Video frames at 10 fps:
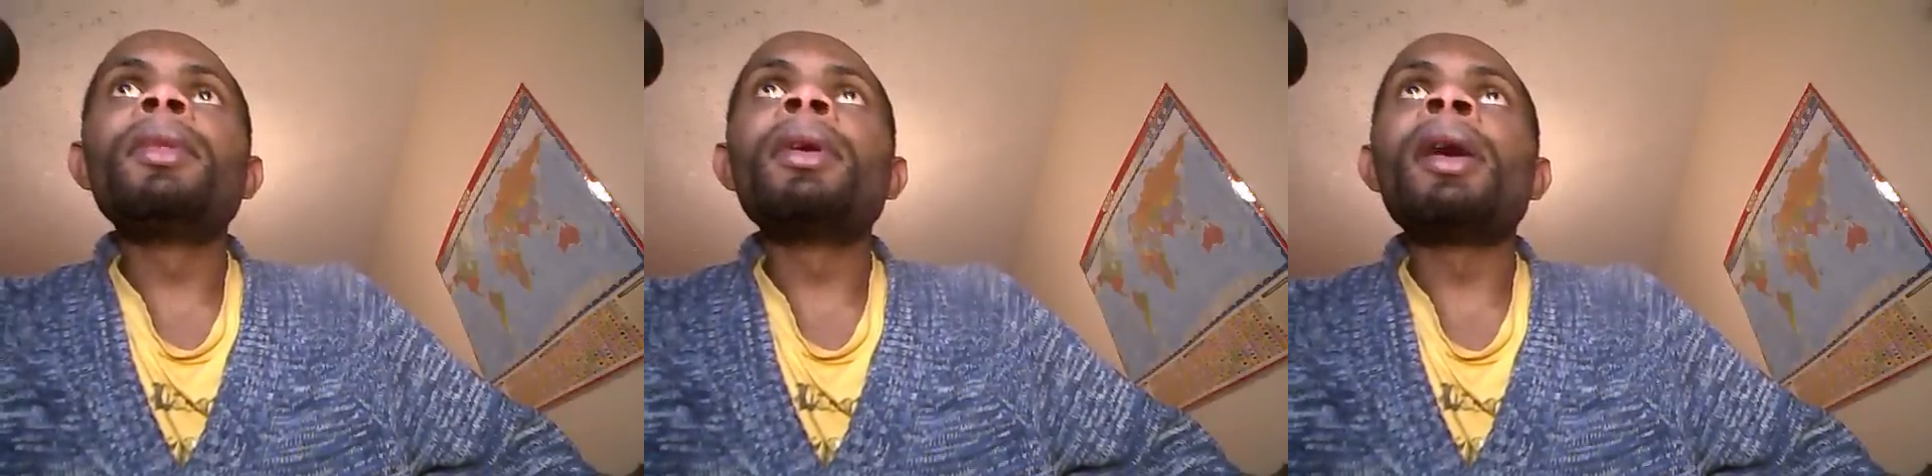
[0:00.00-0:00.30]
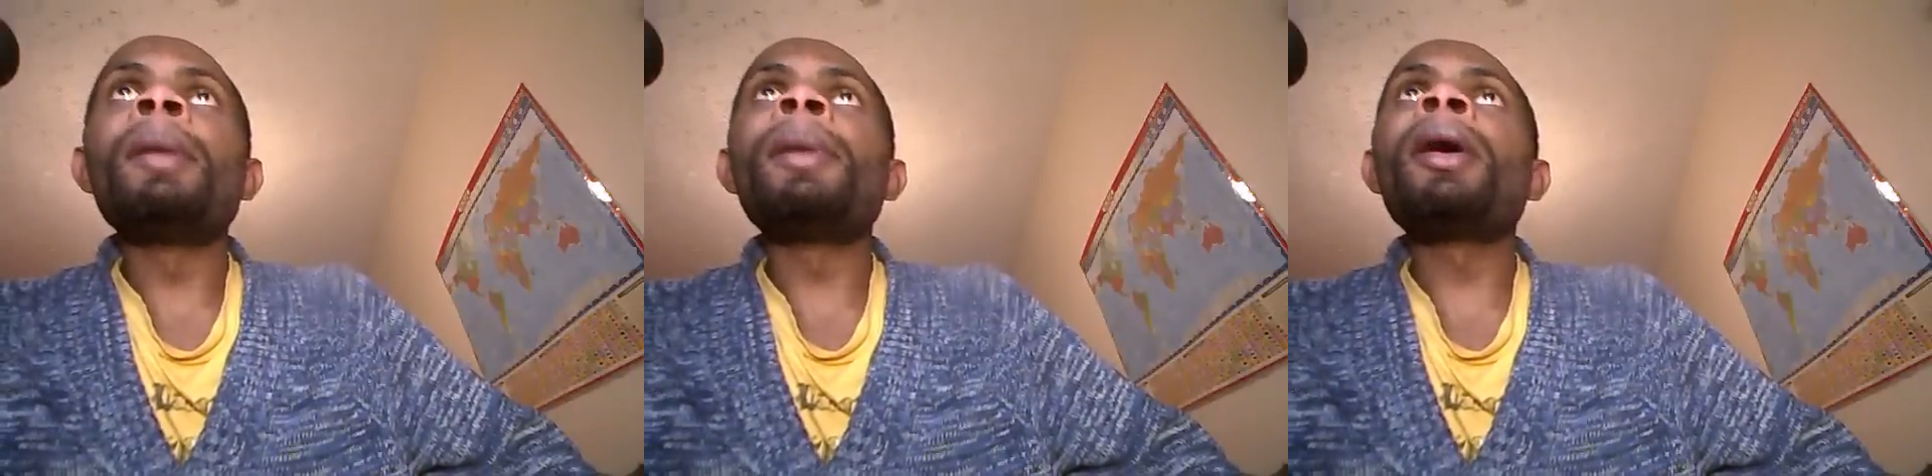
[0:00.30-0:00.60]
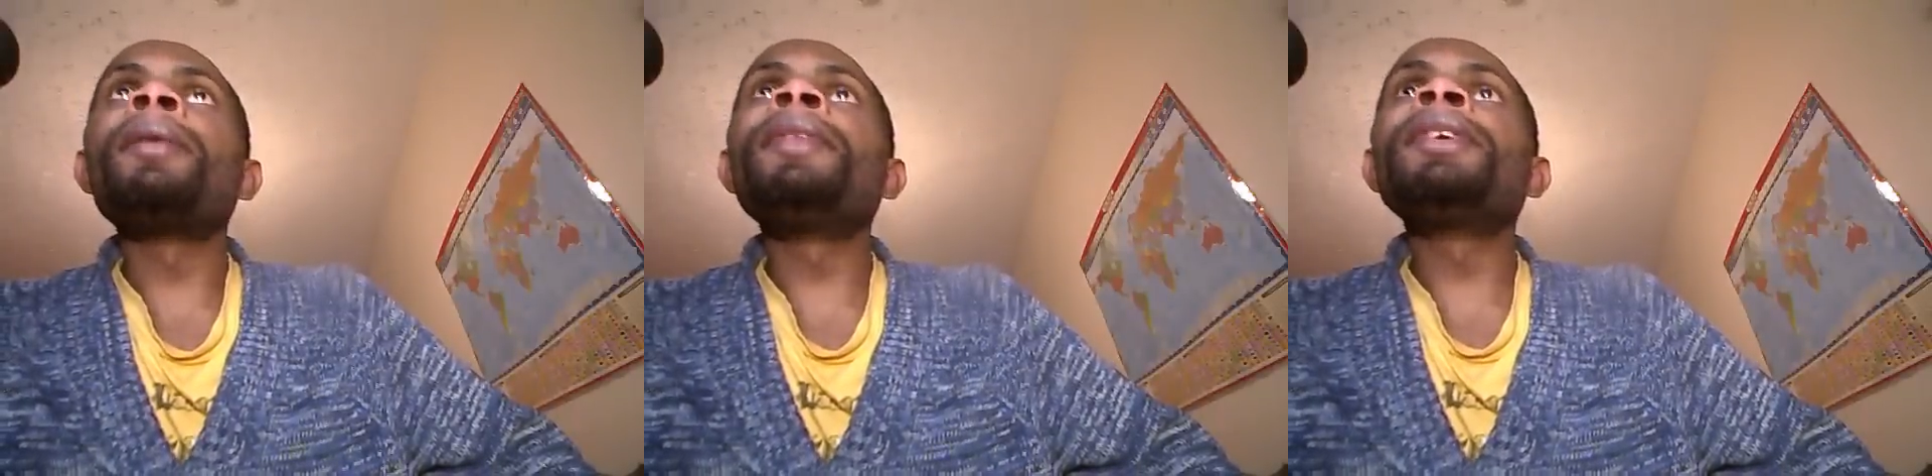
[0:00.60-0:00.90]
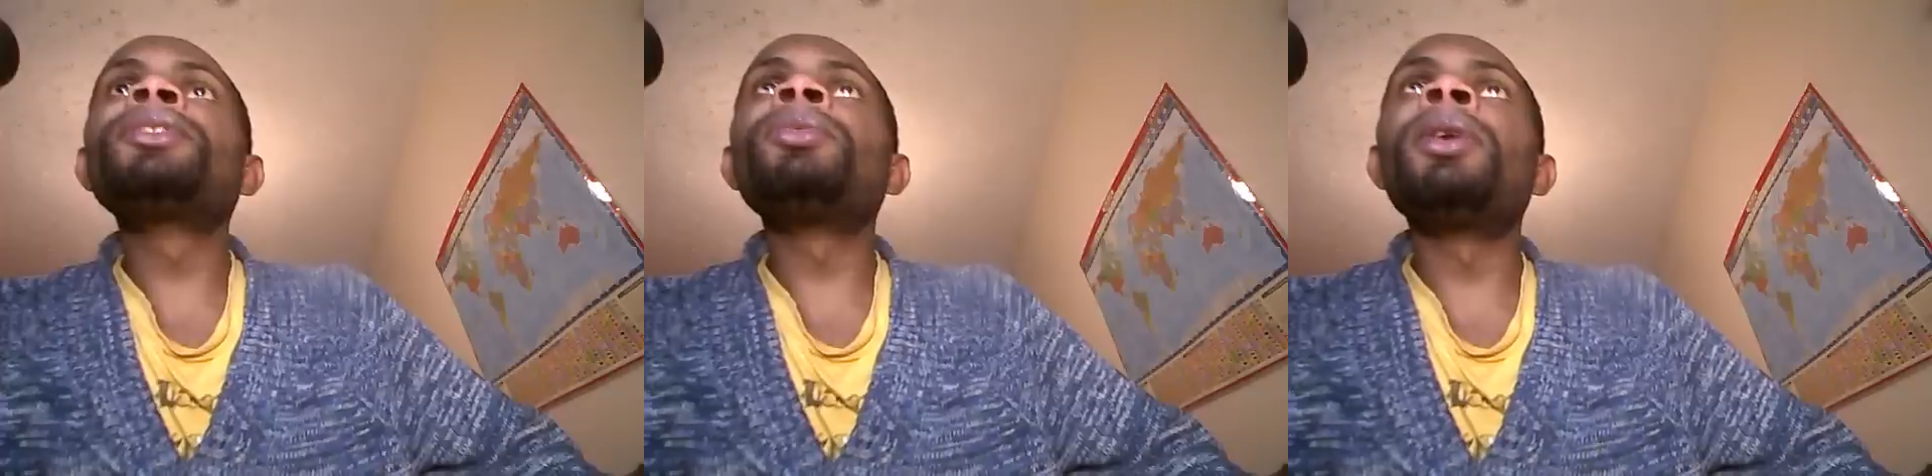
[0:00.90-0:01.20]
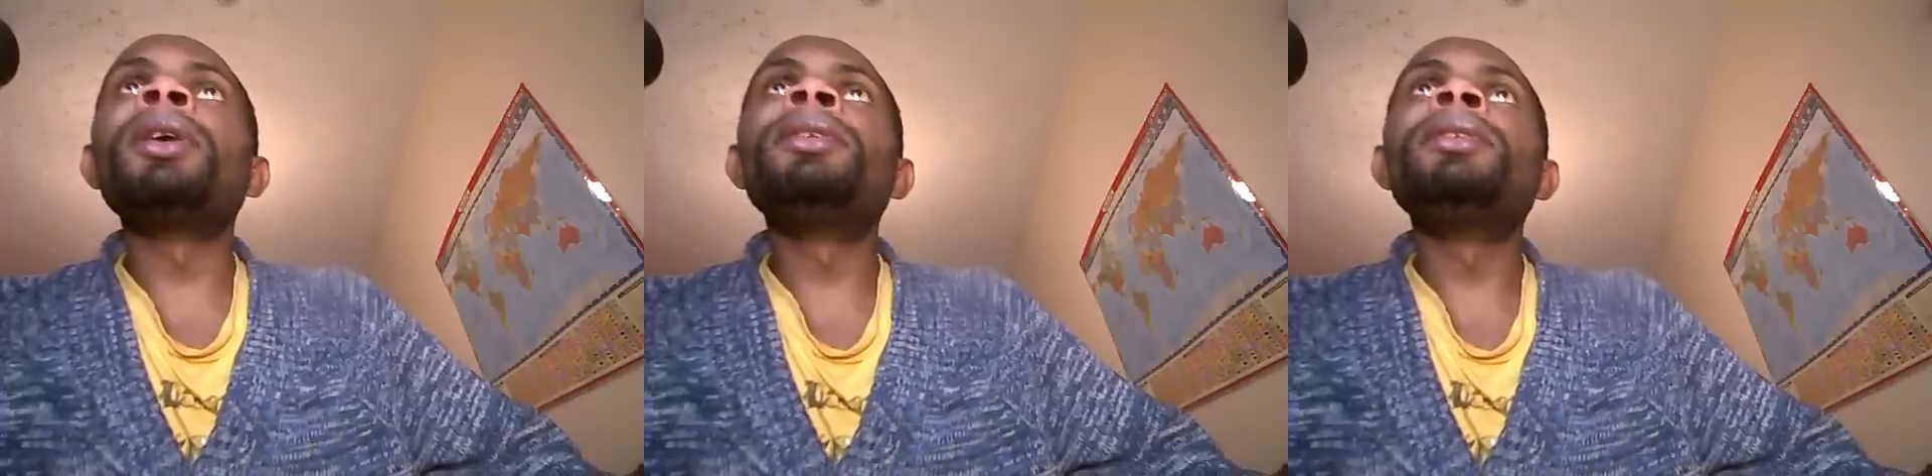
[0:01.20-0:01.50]
about this
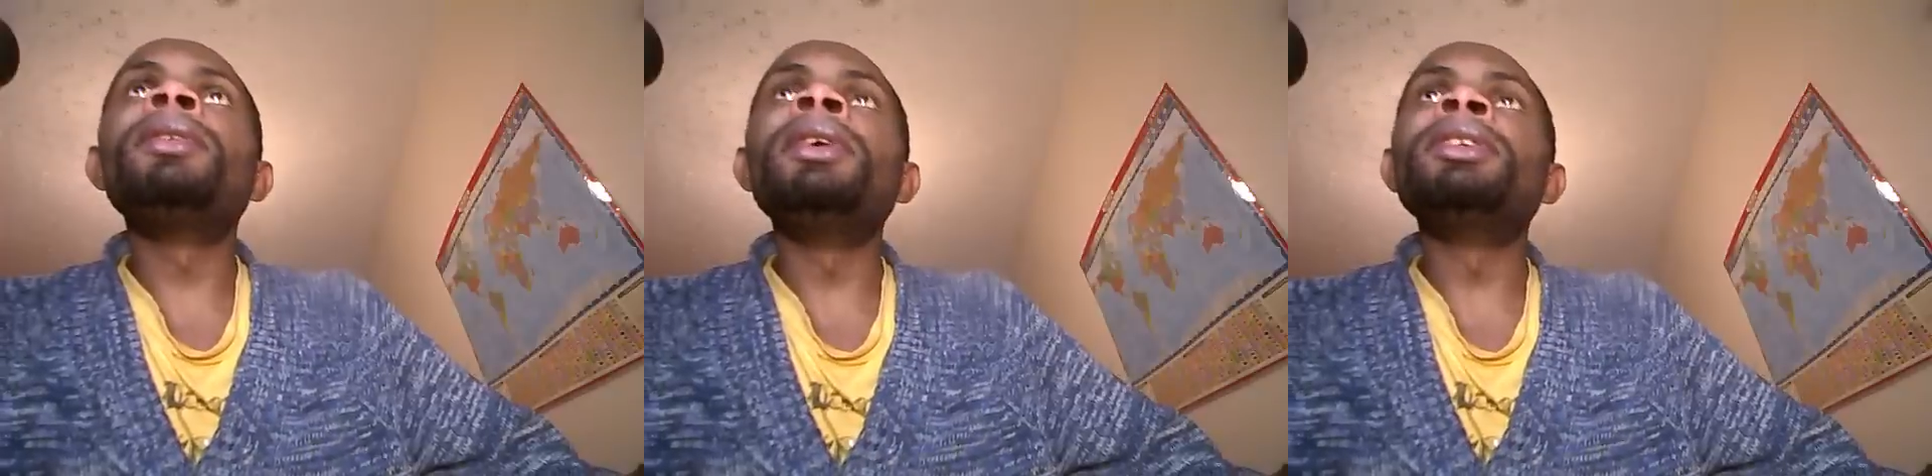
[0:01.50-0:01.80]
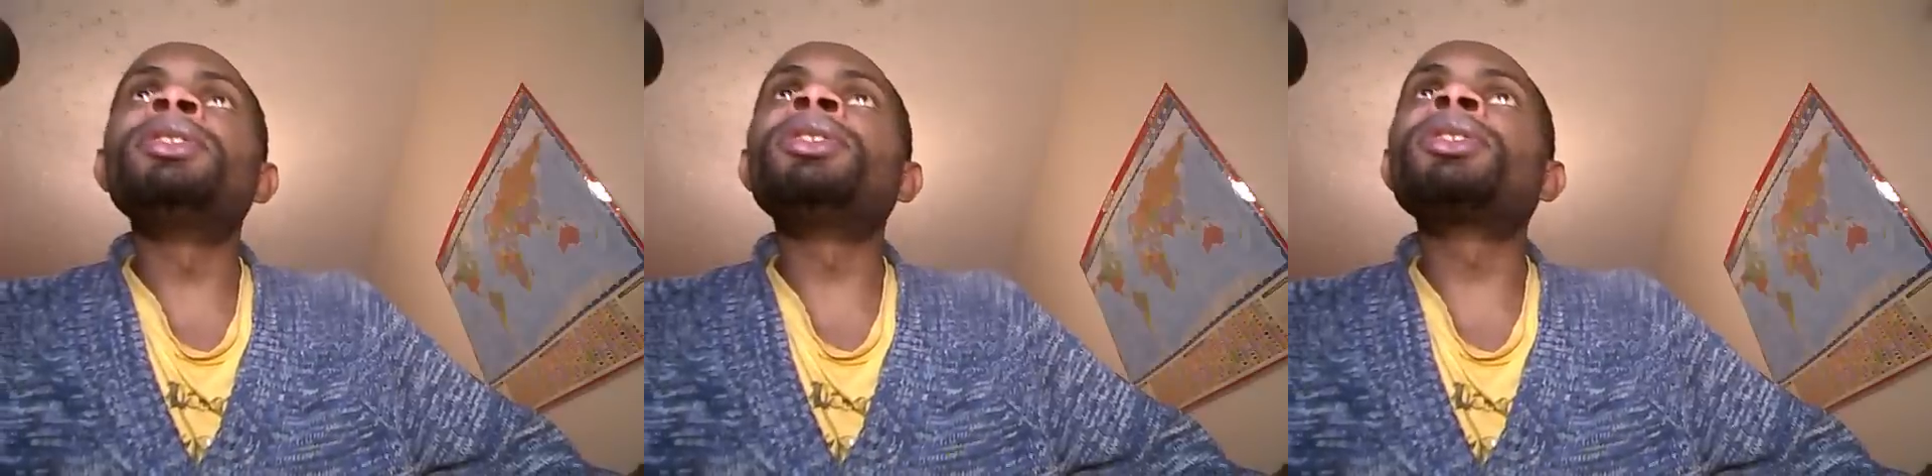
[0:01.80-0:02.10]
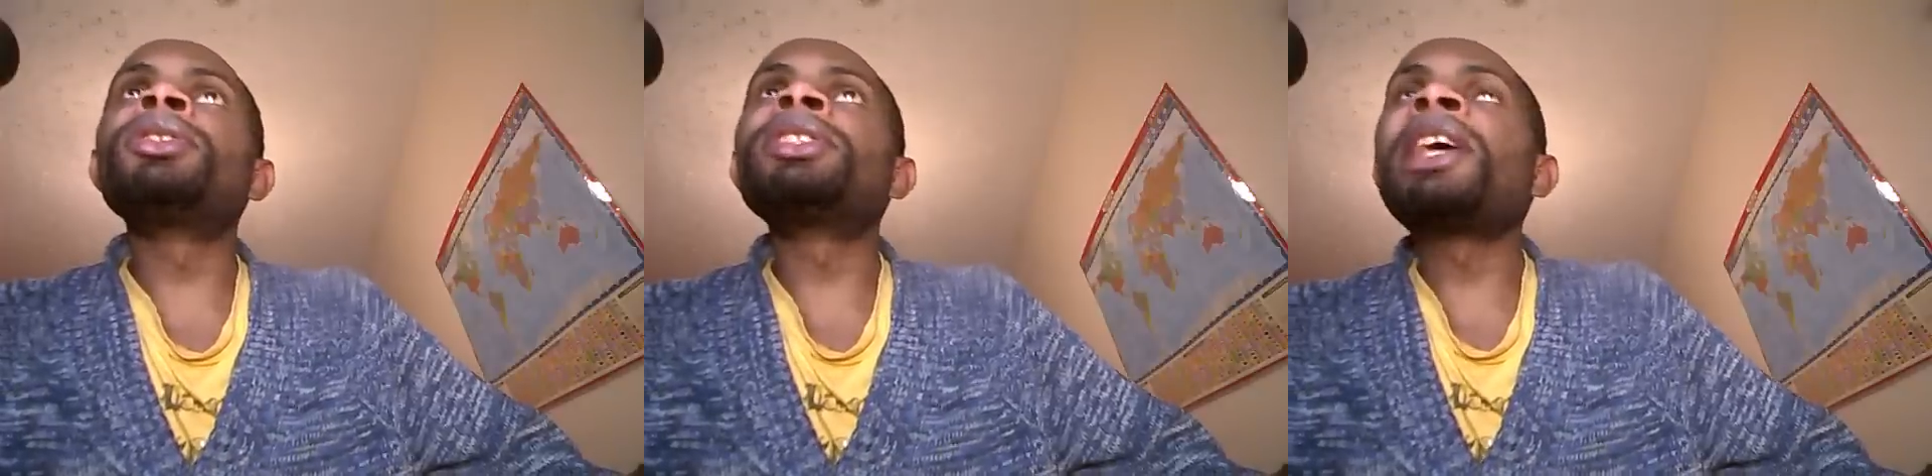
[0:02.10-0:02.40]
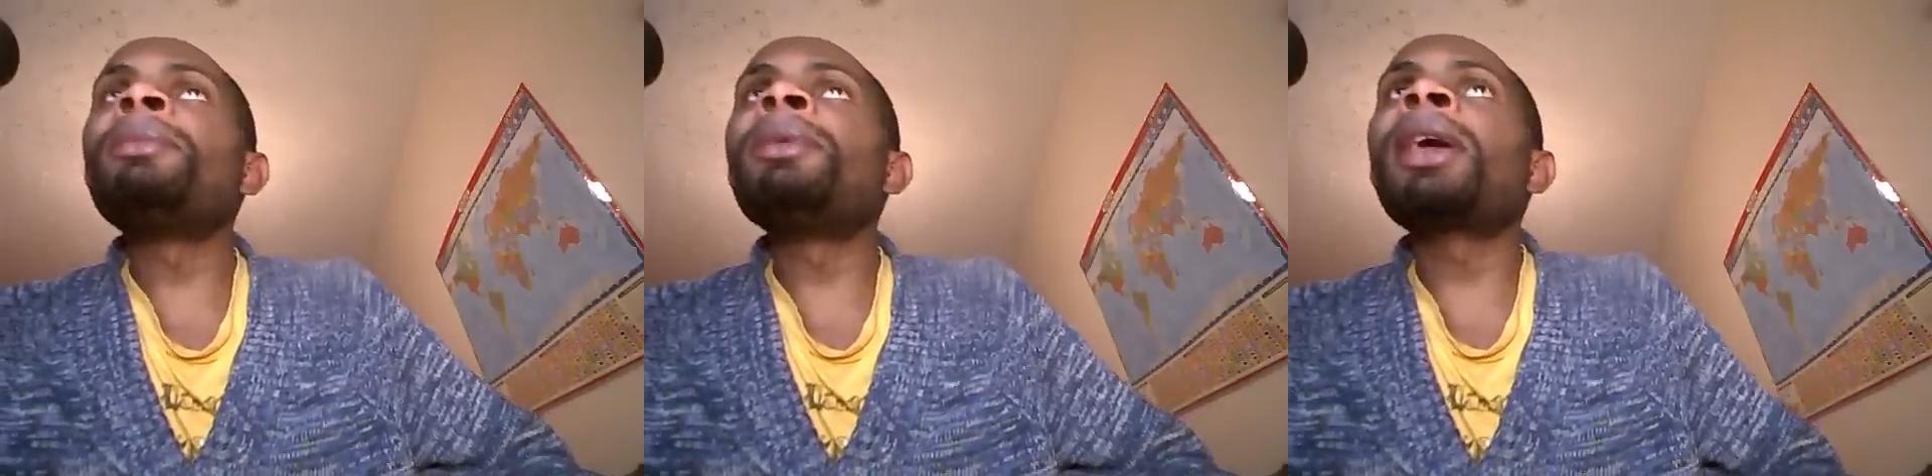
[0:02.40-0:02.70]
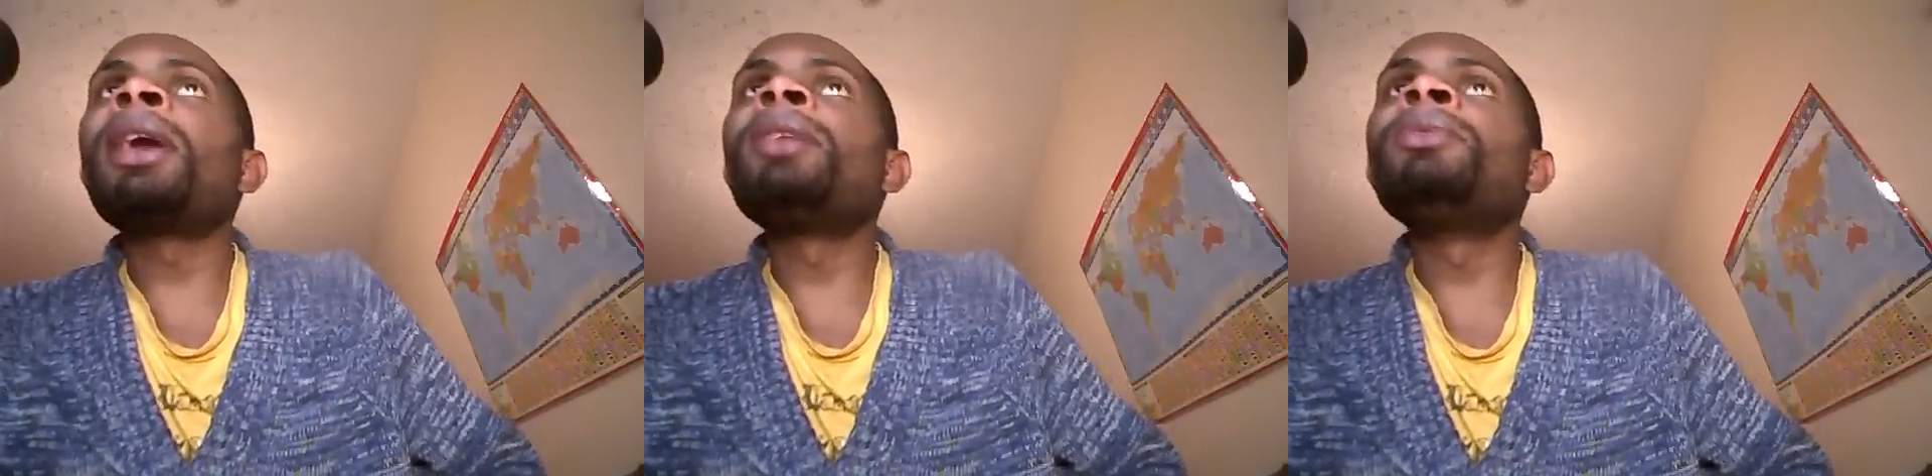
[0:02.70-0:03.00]
one, it's just the same
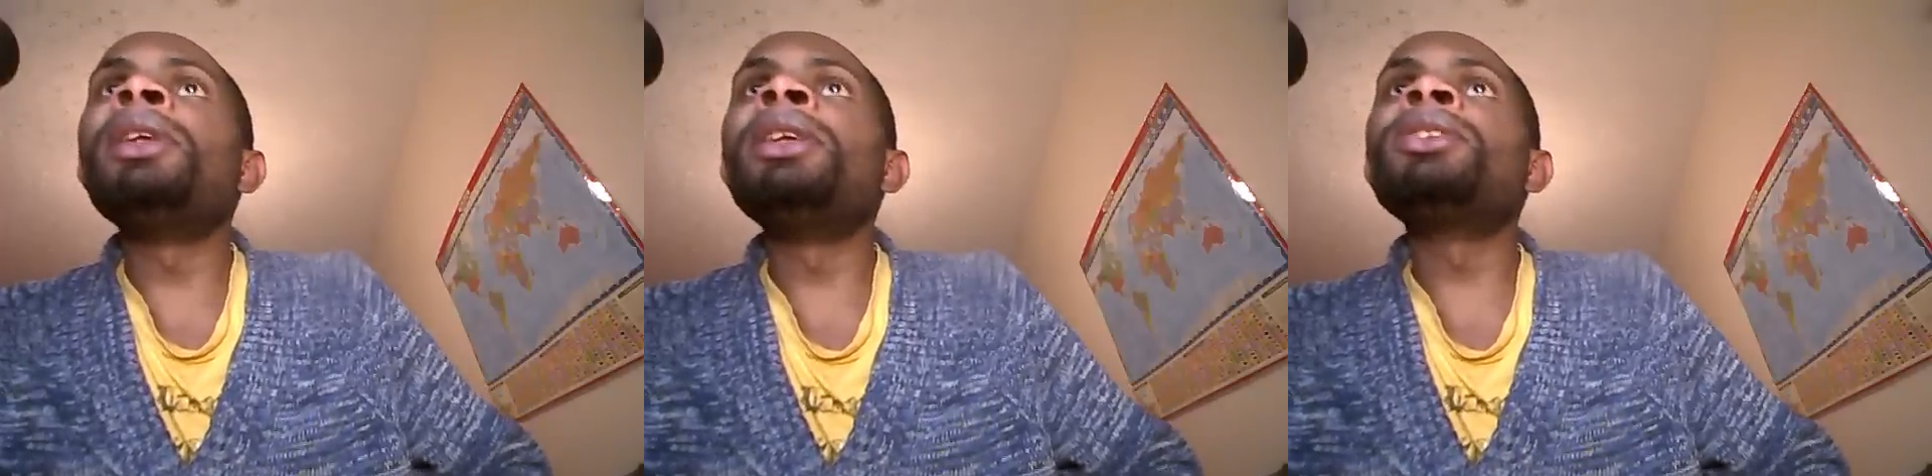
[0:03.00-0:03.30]
again, really.